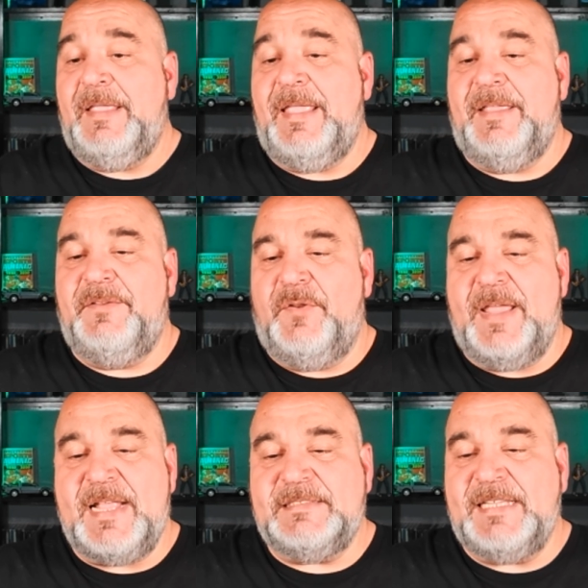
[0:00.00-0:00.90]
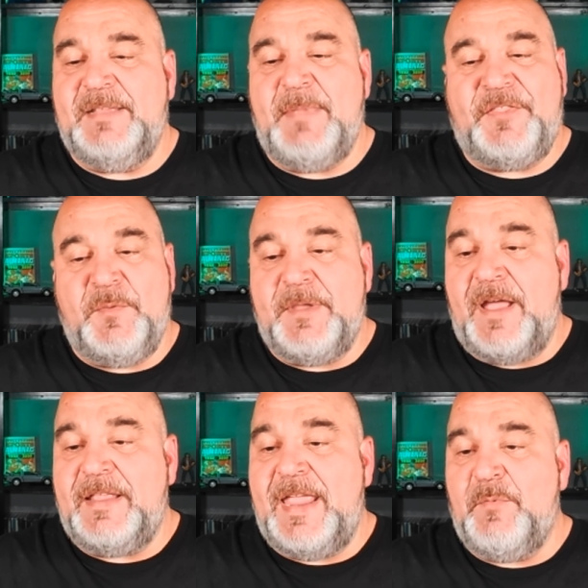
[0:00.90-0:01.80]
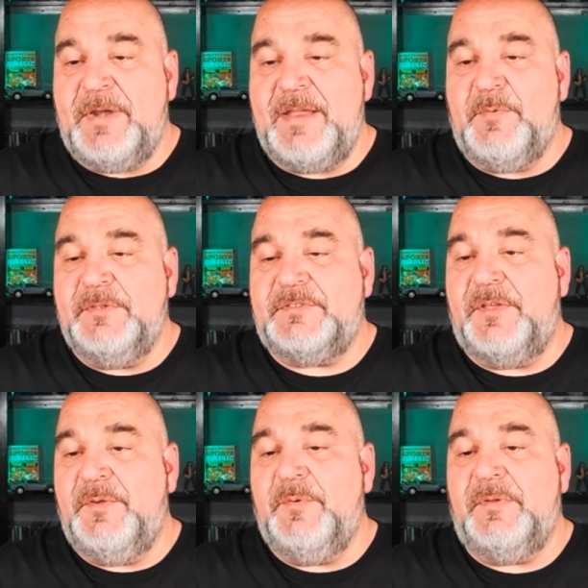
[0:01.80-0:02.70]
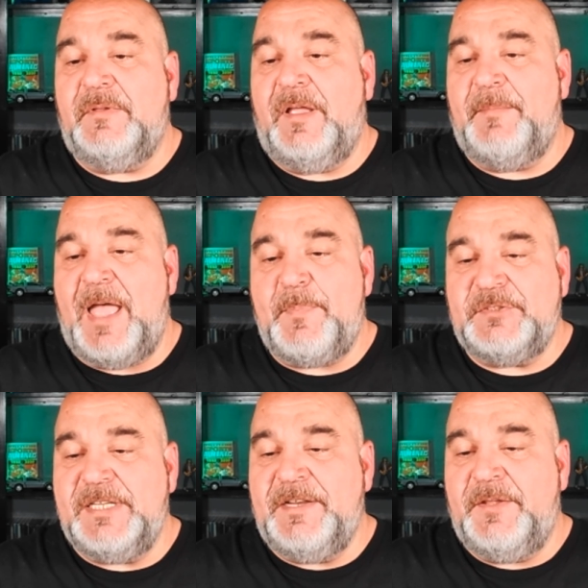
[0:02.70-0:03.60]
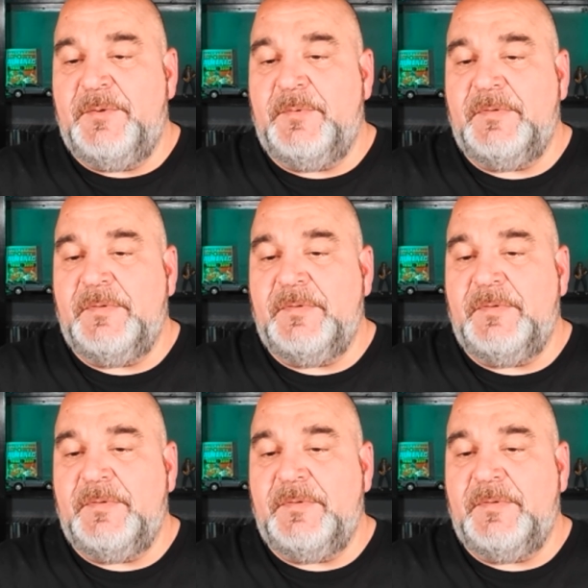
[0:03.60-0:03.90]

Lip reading: And like I said, Matthew McConaughey, Rene Russo, Al Pacino.